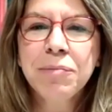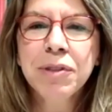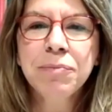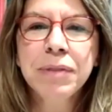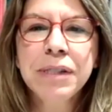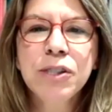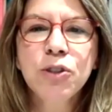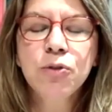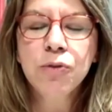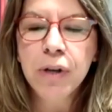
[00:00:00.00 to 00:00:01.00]
But please
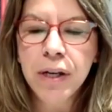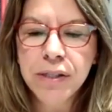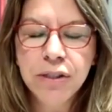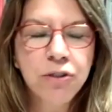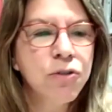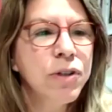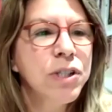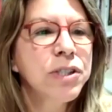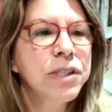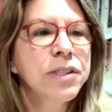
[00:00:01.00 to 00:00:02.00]
do ask your
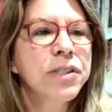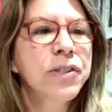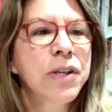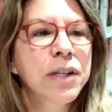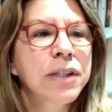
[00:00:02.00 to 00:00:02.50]
questions